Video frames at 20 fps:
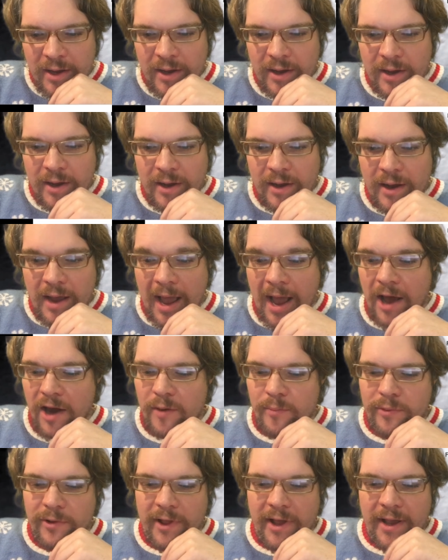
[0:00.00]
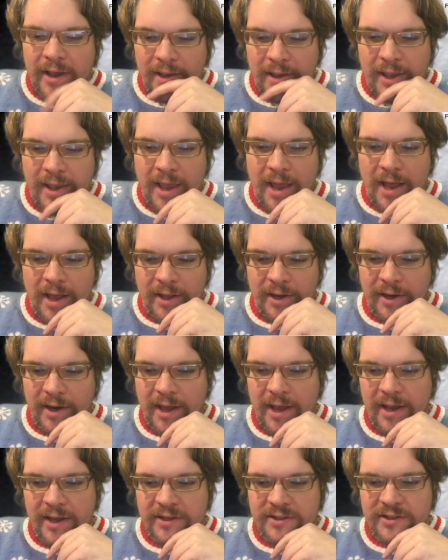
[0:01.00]
Uh, how to play? Yeah,
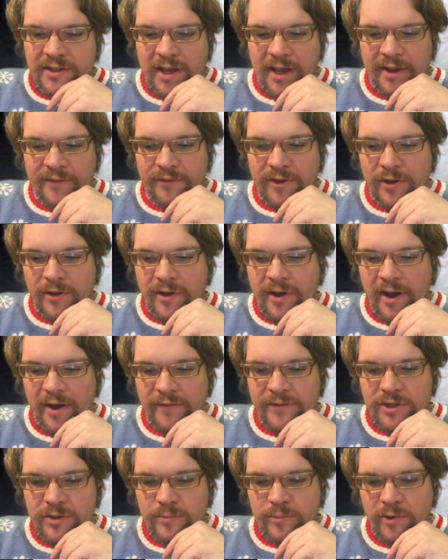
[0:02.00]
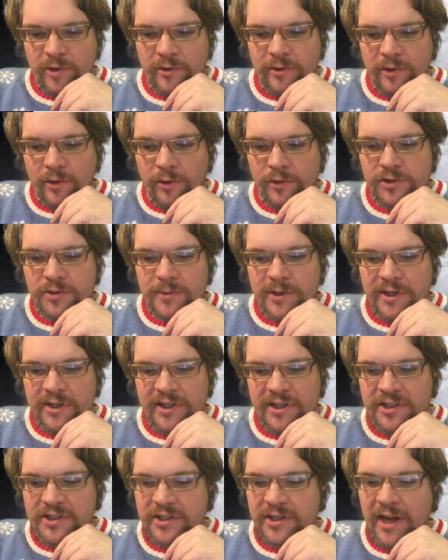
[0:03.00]
nice. I feel comfortable. Ultimate
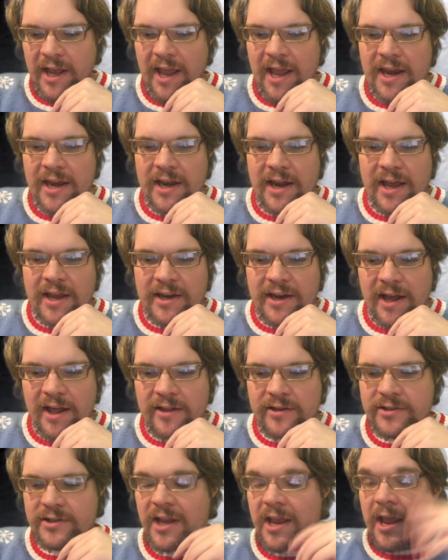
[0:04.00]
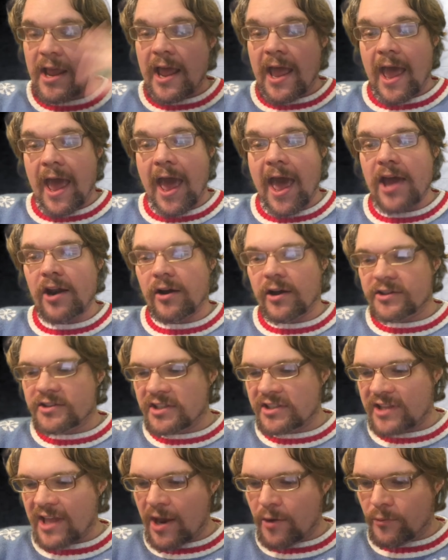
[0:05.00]
Edition, eighty nine dollars. Add ons?
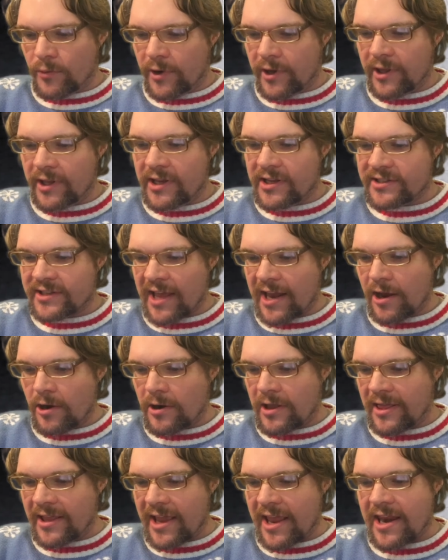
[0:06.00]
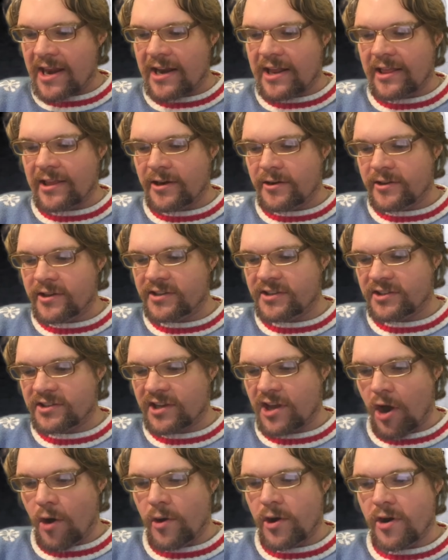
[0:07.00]
Is that really? Is that how clean and clear this is
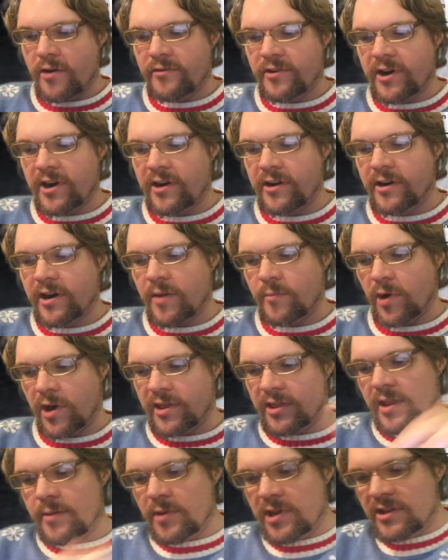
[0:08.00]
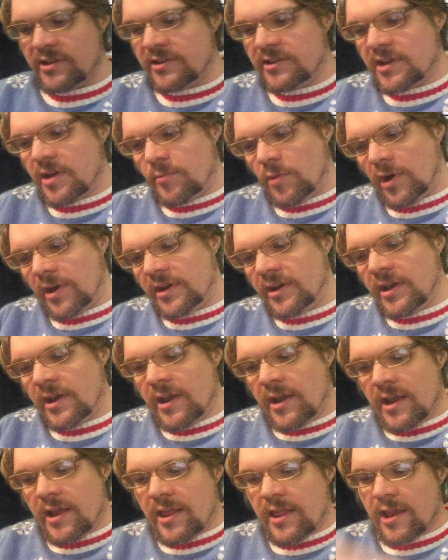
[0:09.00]
going over here? Come on, let me. Come on.
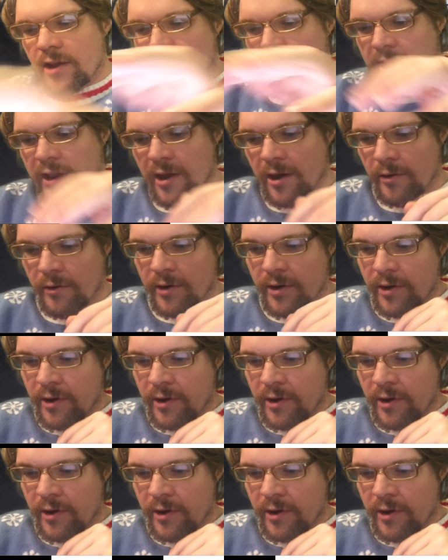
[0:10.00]
There we go.